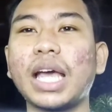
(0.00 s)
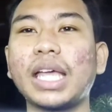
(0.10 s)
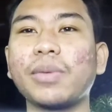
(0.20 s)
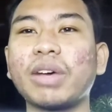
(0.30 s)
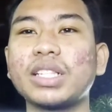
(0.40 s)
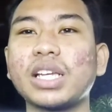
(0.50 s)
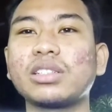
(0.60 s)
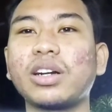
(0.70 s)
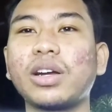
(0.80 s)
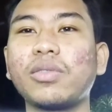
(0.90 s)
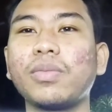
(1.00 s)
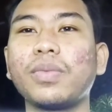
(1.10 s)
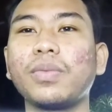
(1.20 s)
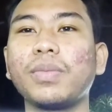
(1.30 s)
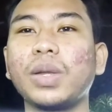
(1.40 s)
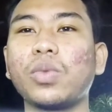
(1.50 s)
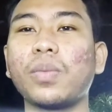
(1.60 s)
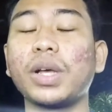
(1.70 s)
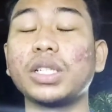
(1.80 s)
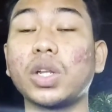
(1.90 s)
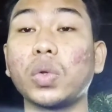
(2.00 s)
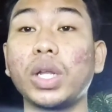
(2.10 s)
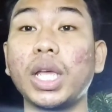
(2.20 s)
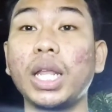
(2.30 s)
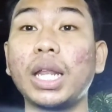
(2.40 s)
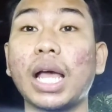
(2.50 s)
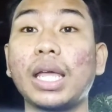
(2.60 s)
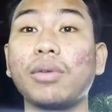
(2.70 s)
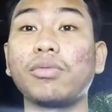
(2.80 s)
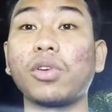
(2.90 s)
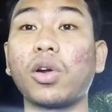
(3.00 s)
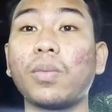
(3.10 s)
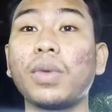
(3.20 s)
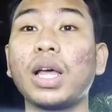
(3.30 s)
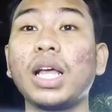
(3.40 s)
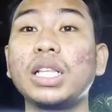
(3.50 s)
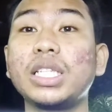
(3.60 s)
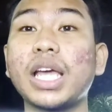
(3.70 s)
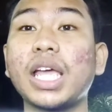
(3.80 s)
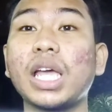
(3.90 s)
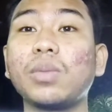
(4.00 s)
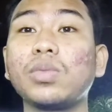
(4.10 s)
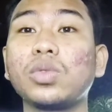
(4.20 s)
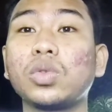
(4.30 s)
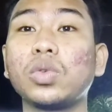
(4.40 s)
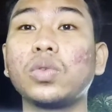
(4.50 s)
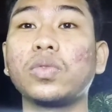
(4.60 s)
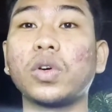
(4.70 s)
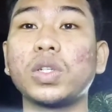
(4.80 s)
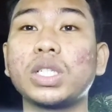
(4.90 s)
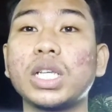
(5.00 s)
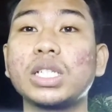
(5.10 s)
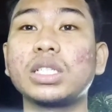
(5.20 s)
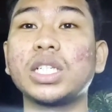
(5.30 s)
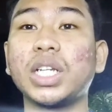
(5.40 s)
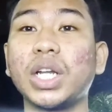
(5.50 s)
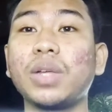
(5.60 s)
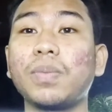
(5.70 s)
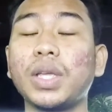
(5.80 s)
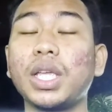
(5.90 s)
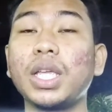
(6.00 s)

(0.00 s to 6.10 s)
I am Haziq bin Muhamad Zainuddin. I am from IMS455